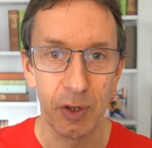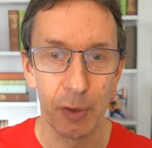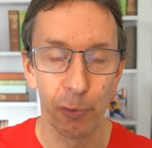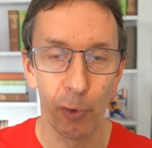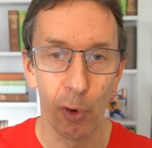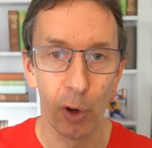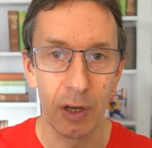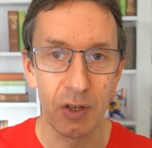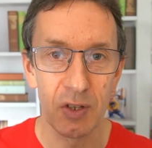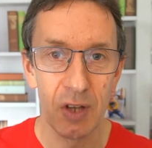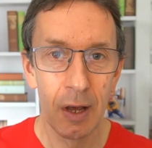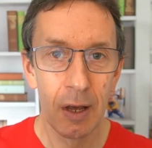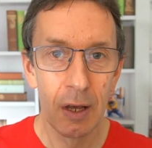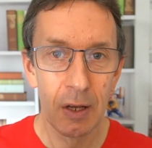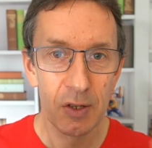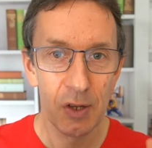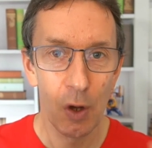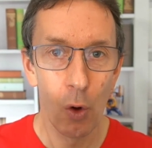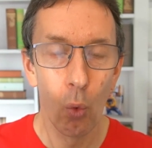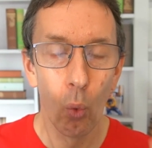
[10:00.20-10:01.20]
to voice.
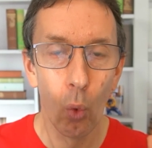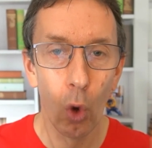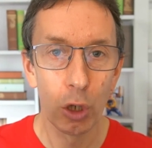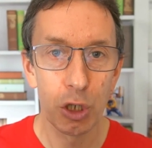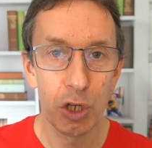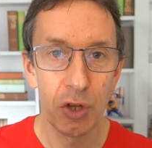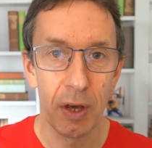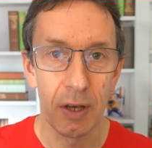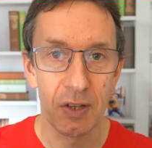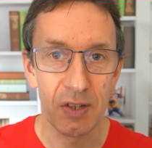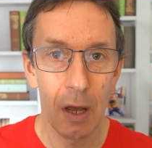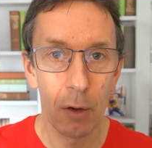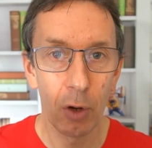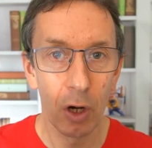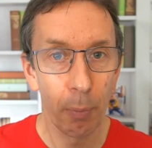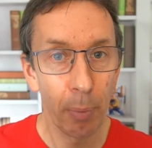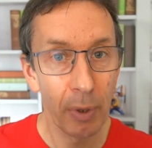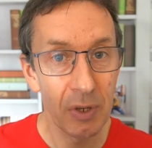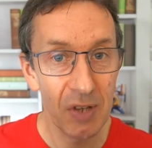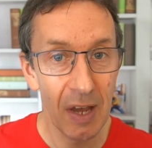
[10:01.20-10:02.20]
So watch this. I'm
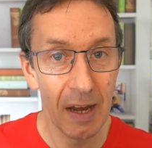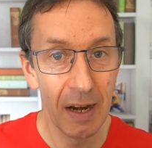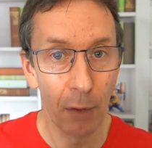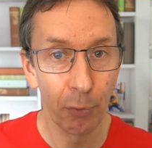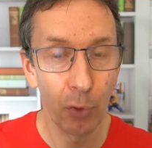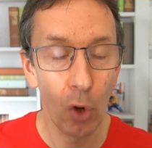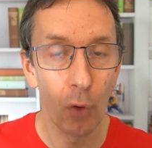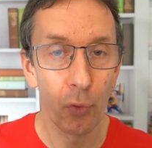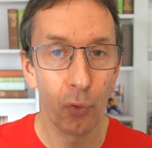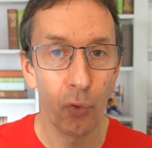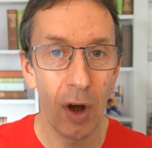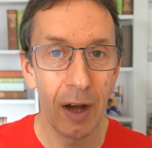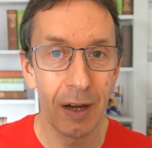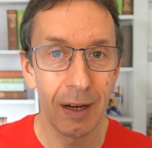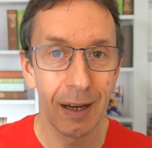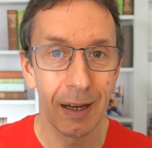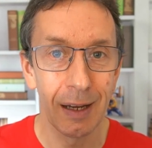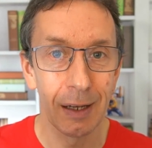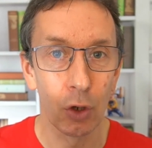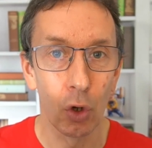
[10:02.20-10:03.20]
going to pretend I've got a friend
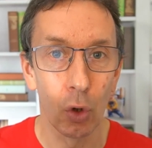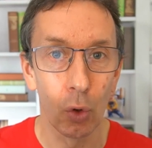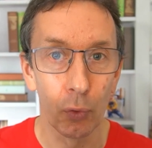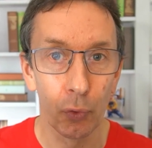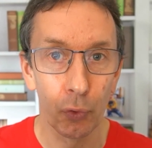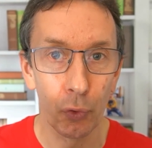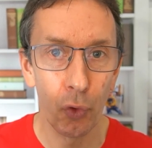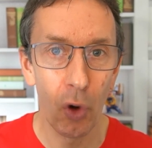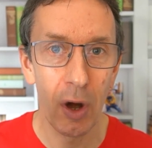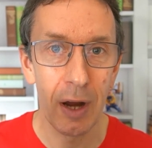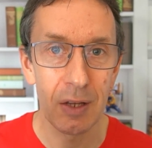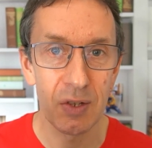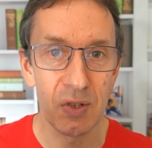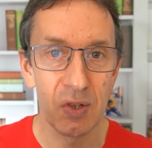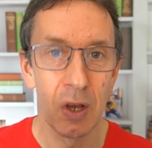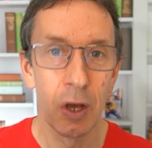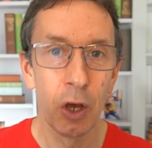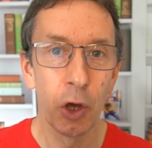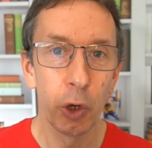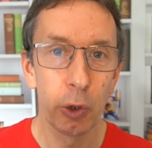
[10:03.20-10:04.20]
here called
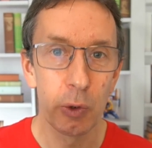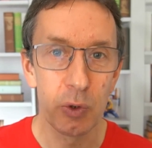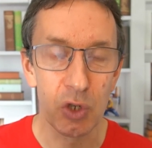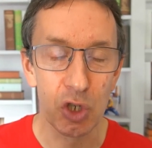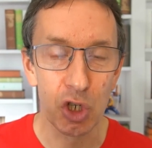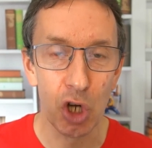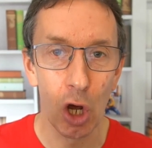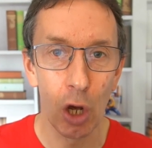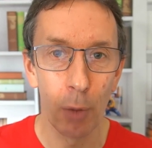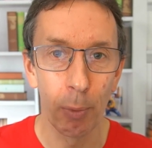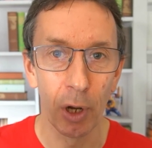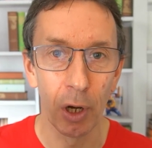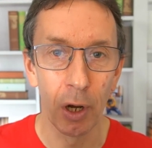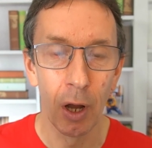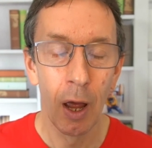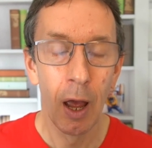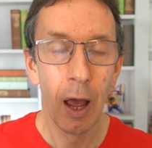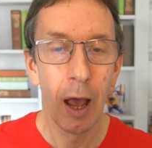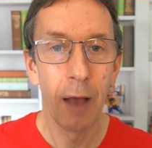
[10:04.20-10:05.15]
Fritz, who's German,